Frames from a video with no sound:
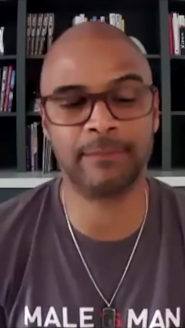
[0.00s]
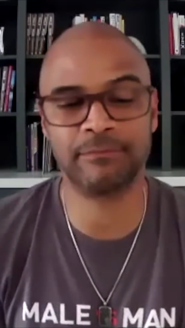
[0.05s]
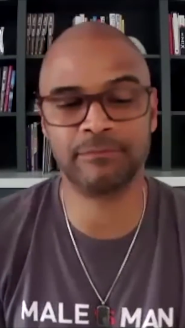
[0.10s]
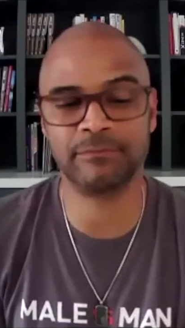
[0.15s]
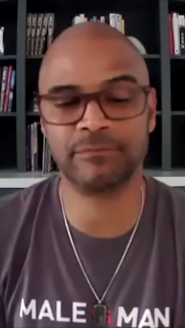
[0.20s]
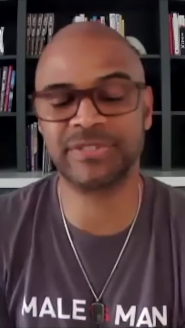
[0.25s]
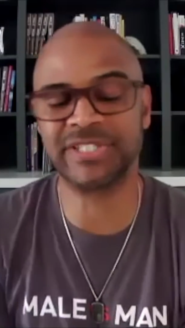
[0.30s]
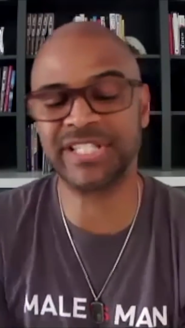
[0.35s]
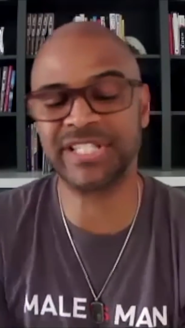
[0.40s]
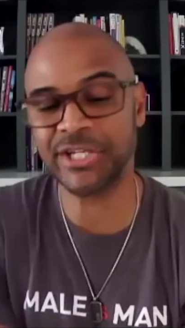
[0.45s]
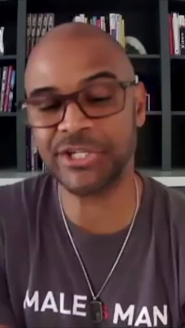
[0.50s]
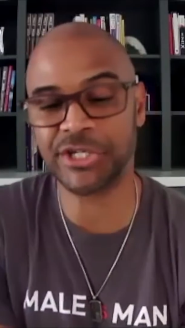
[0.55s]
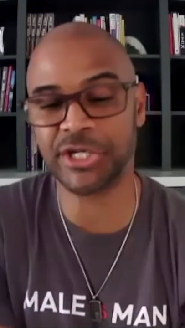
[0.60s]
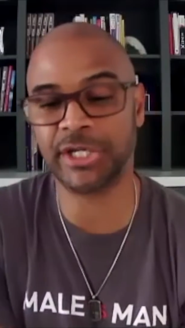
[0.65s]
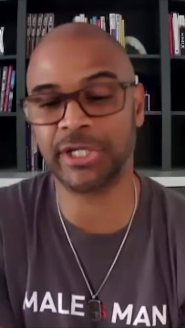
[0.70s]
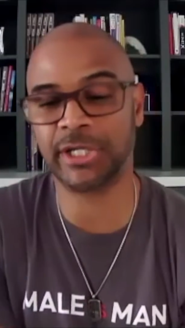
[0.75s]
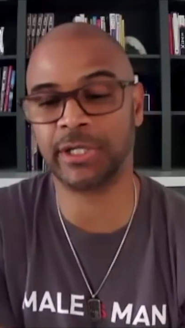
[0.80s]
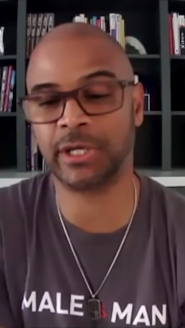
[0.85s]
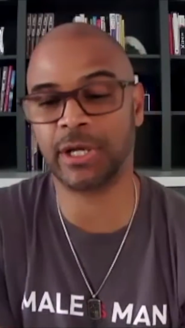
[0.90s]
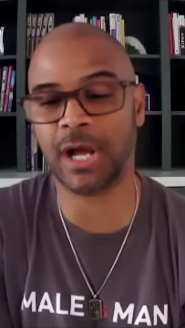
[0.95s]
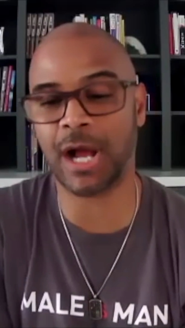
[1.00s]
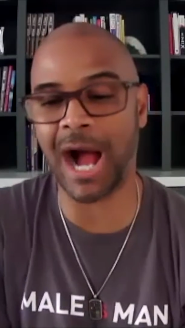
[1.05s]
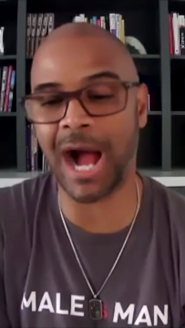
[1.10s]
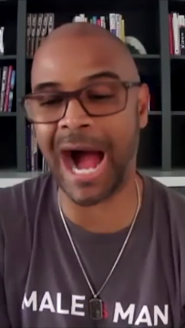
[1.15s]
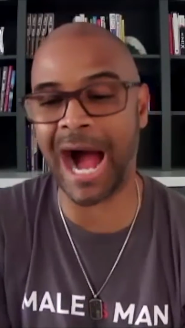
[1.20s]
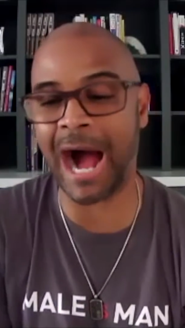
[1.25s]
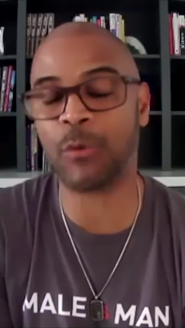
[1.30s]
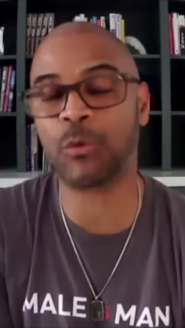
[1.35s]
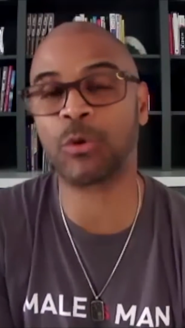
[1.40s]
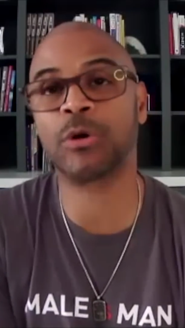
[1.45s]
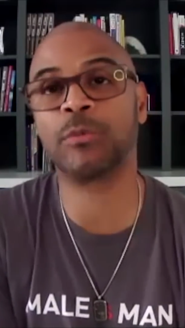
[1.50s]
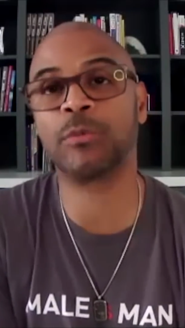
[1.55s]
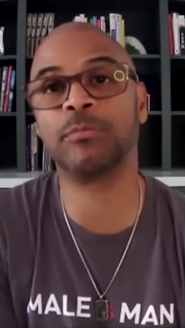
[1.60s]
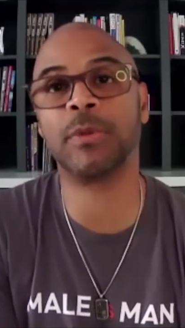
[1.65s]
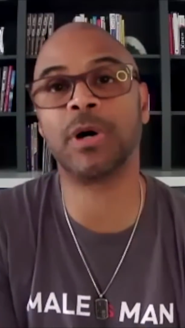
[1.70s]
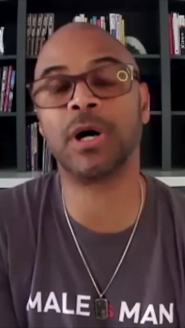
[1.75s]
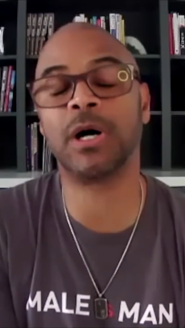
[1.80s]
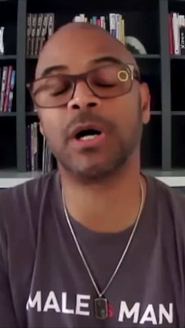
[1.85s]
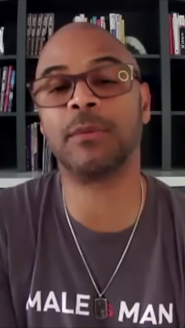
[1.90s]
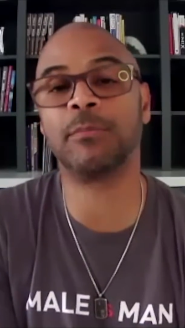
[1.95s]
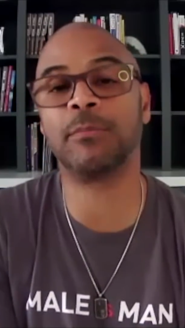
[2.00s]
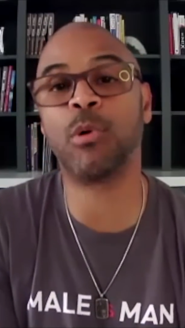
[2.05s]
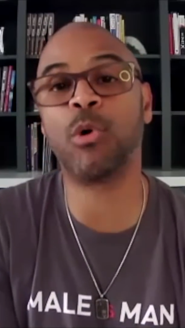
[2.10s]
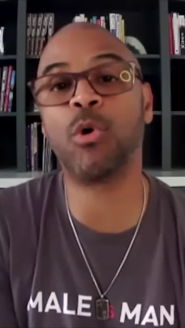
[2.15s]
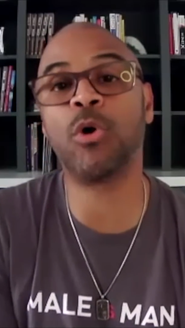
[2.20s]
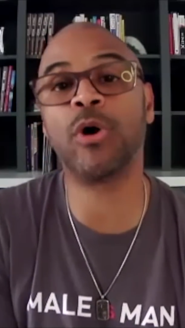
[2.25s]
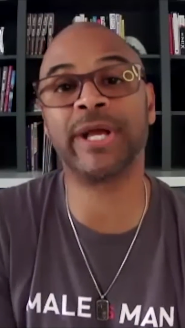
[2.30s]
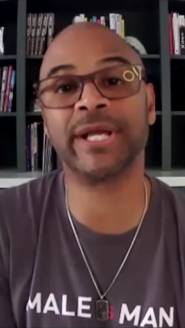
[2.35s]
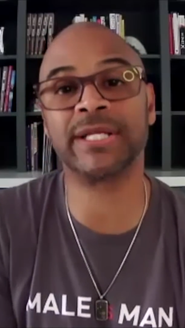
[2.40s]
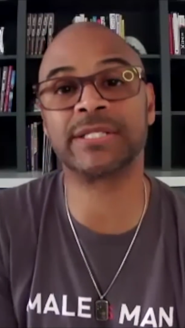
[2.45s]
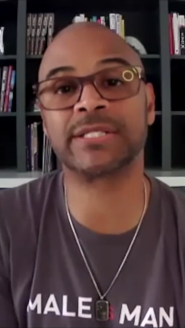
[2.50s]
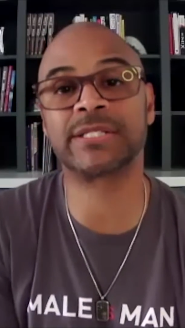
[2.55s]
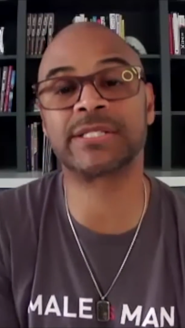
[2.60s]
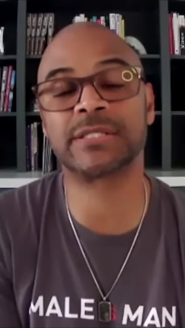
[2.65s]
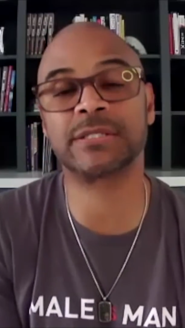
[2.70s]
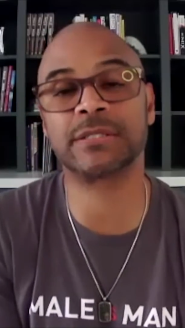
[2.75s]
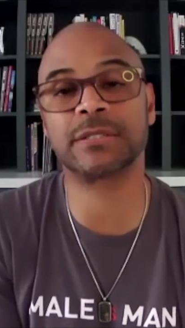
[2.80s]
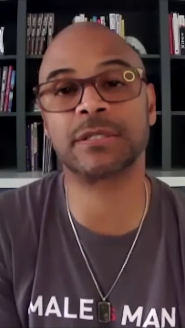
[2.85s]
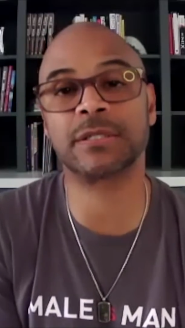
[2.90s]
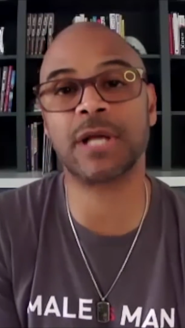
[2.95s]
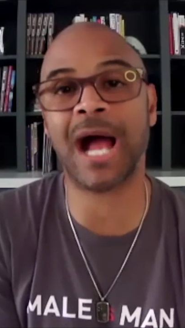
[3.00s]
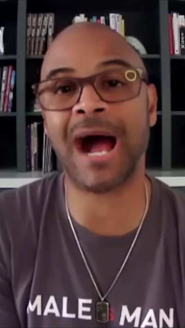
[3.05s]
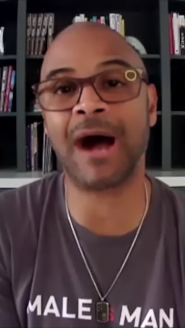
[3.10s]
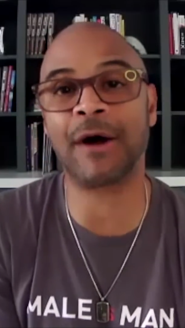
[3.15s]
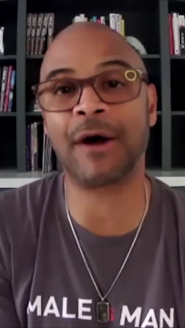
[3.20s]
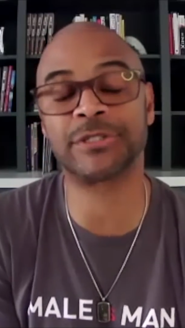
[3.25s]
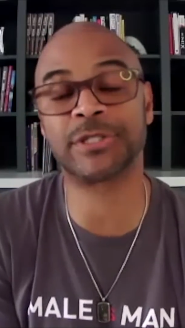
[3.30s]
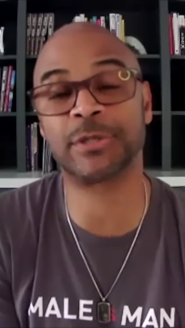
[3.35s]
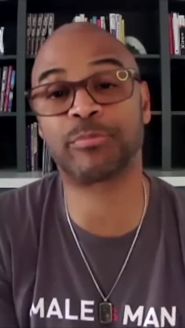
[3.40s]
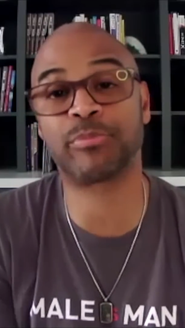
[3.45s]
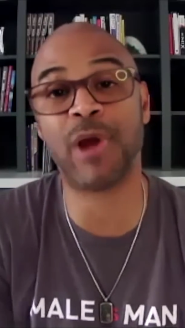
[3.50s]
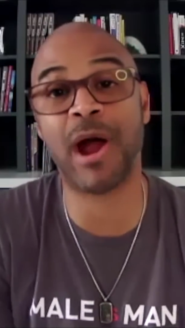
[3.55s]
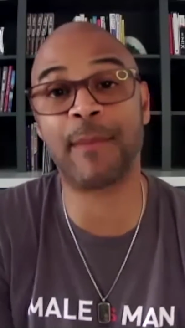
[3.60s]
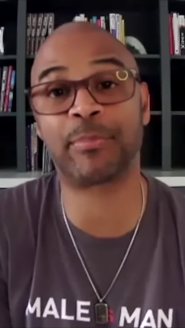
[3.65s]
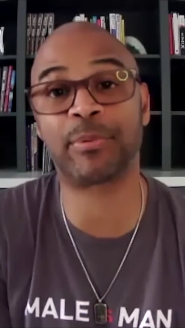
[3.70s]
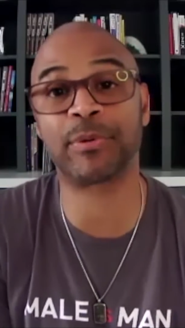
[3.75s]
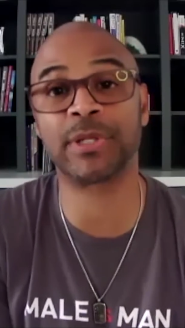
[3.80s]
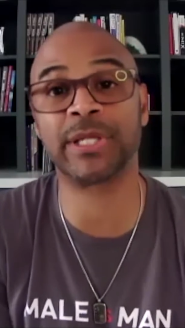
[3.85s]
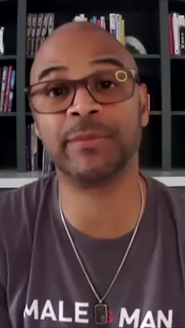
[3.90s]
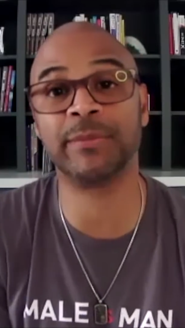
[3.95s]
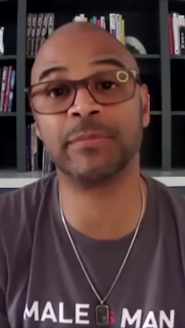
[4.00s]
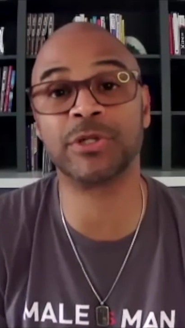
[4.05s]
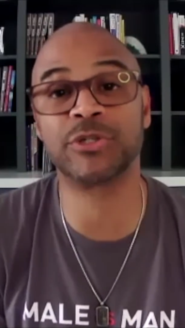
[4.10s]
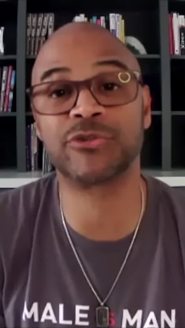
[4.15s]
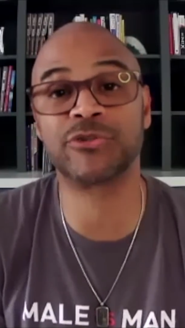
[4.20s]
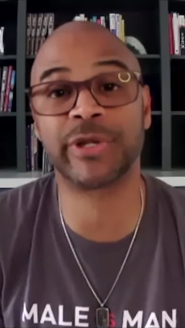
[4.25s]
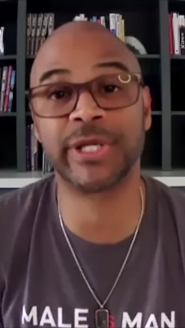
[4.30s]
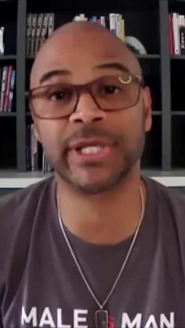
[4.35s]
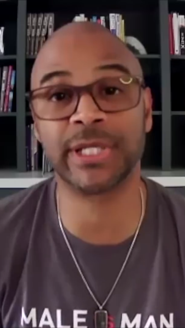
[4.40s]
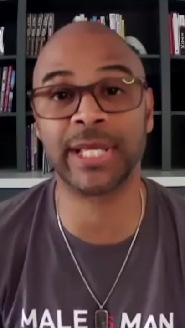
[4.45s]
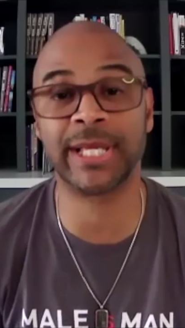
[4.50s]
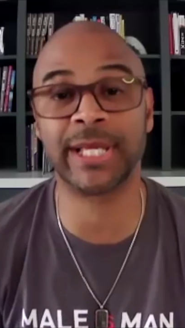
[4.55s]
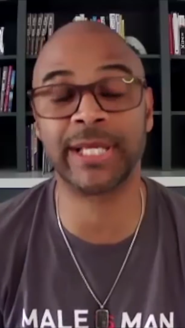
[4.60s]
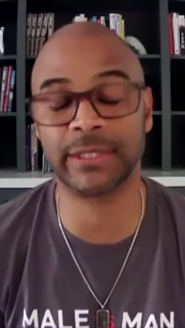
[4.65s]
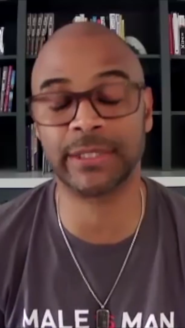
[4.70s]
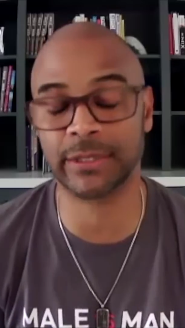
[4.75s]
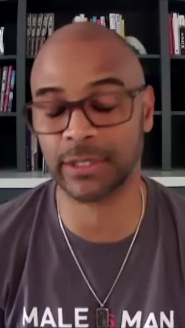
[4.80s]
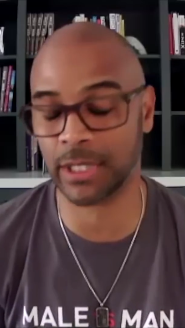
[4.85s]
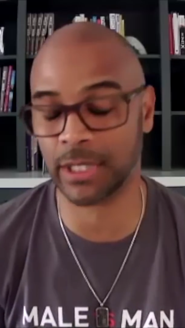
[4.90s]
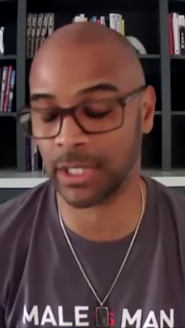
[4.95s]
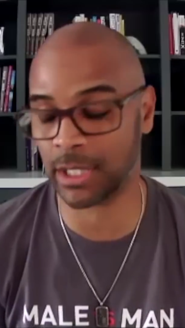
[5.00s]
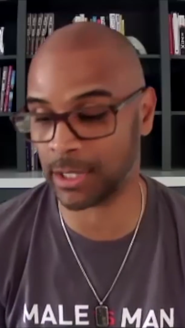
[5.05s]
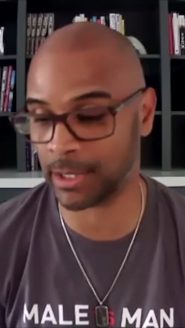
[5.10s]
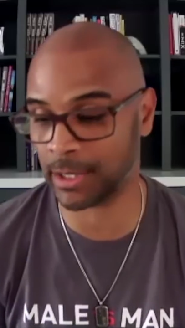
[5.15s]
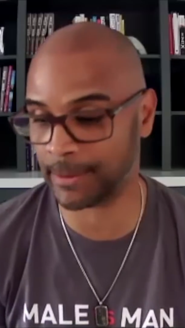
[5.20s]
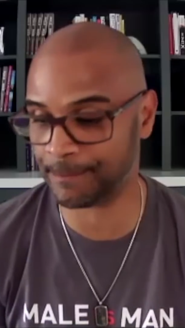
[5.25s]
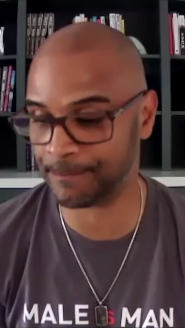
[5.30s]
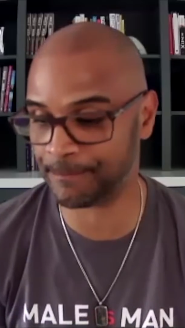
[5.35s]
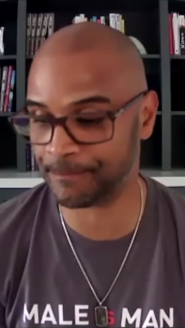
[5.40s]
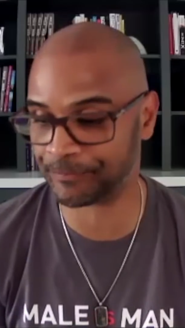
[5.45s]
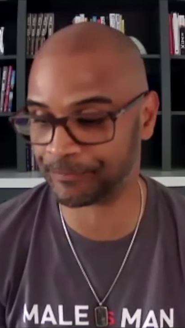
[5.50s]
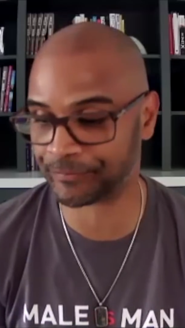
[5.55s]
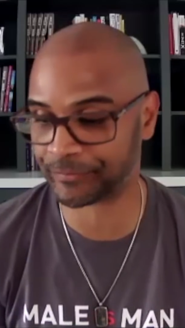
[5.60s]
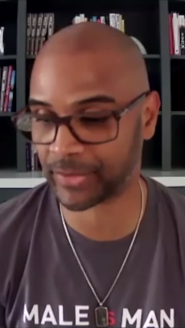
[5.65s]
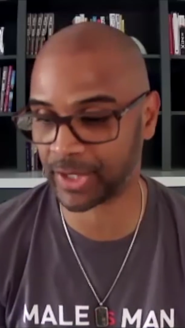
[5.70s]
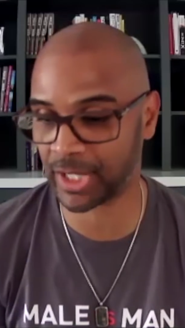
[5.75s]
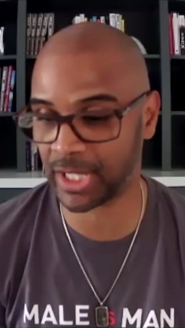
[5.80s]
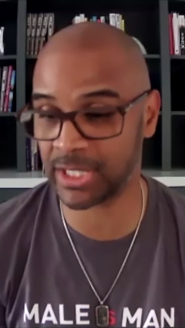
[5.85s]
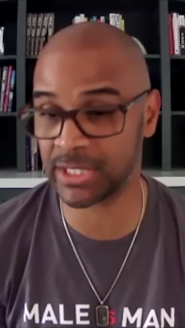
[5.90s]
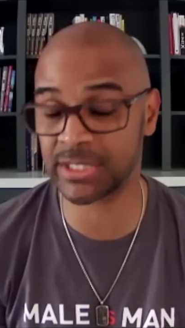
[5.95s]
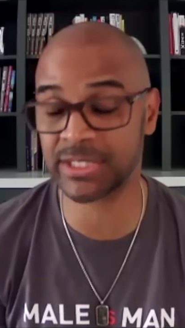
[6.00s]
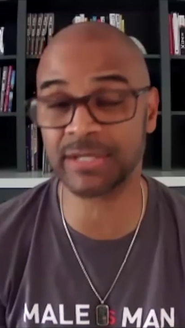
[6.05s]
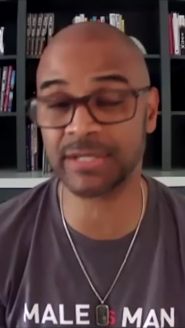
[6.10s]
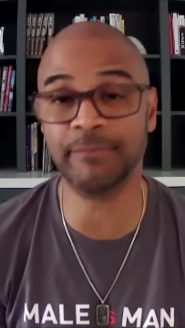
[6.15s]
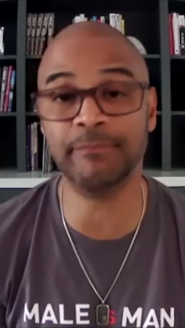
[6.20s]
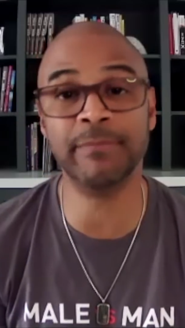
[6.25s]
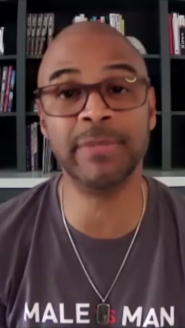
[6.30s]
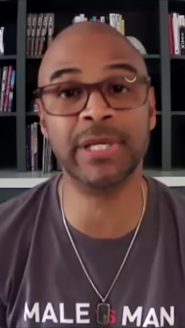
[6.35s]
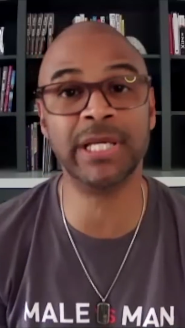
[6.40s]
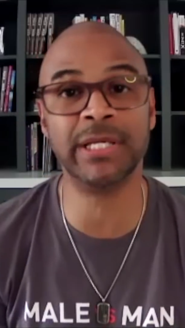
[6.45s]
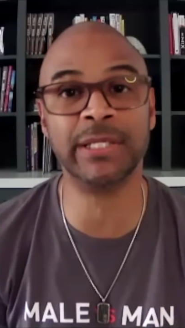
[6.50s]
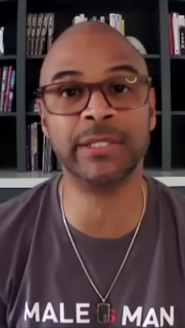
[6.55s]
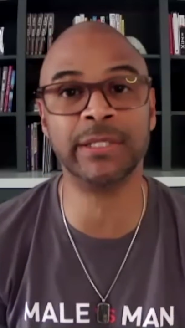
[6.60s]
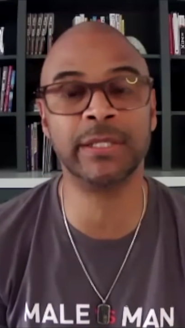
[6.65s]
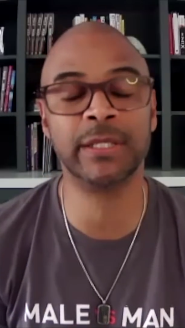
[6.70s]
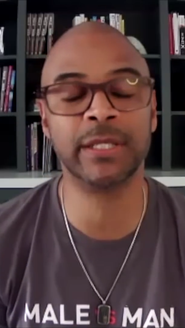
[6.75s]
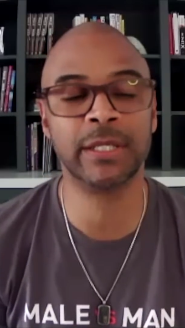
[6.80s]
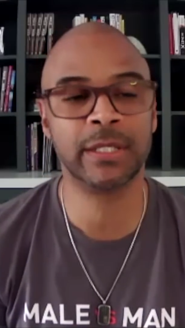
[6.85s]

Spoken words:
teaching our boys how to properly matriculate into men